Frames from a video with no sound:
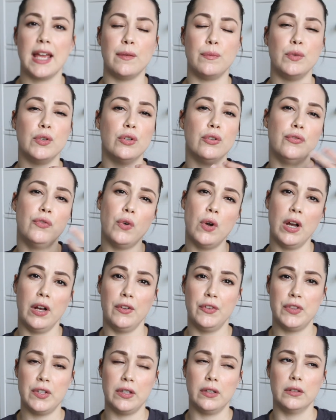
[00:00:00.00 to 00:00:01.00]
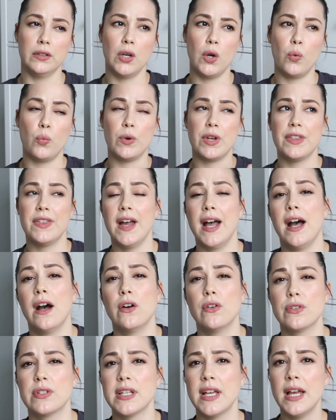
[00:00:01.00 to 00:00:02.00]
a beautiful, healthy glow
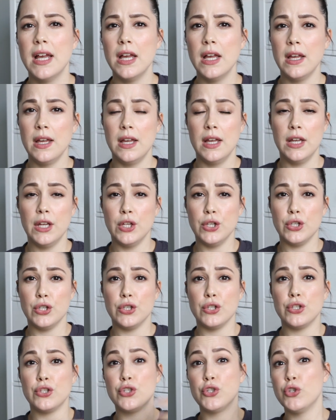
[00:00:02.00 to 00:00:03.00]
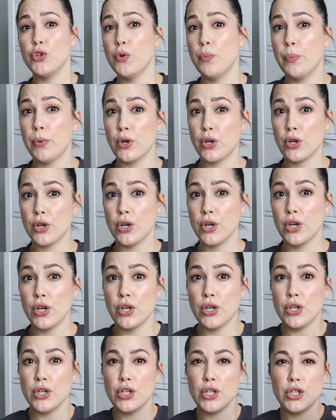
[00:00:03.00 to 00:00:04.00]
without super
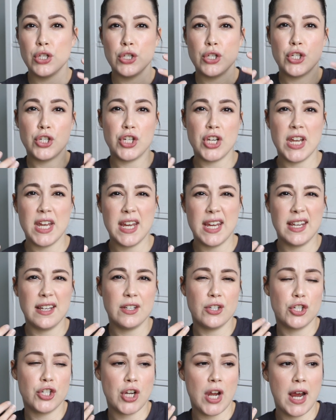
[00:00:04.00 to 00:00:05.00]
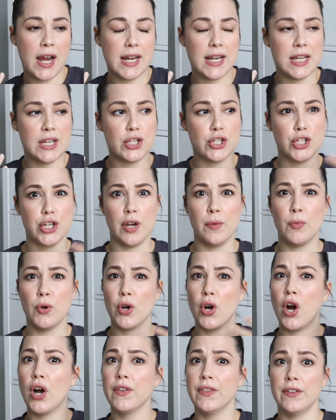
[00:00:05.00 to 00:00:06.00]
sheen, shiny
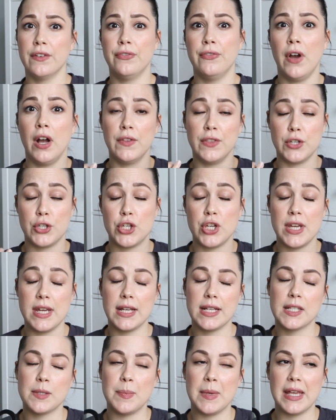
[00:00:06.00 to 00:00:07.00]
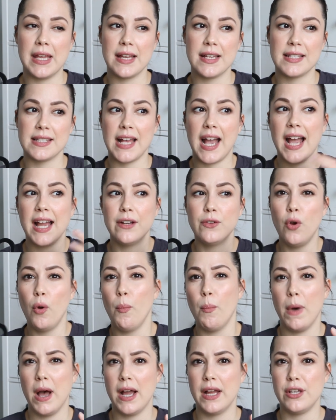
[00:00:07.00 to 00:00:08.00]
shimmer on the cheeks, because I
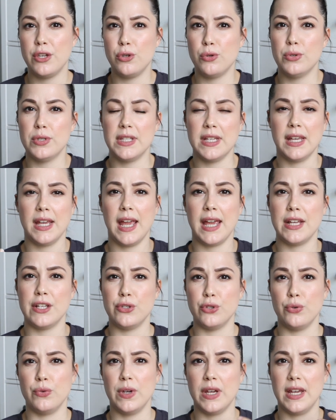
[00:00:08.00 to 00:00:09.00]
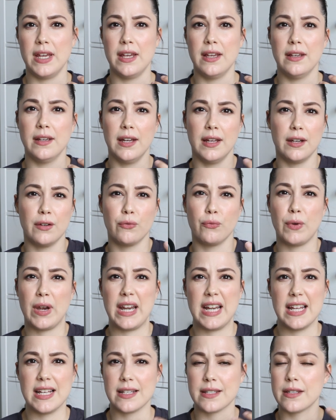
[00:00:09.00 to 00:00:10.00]
don't mind using a dewy kind of
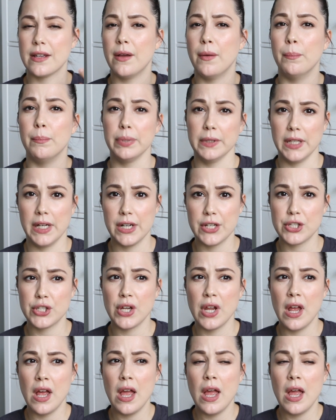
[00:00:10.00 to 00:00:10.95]
radiant blush.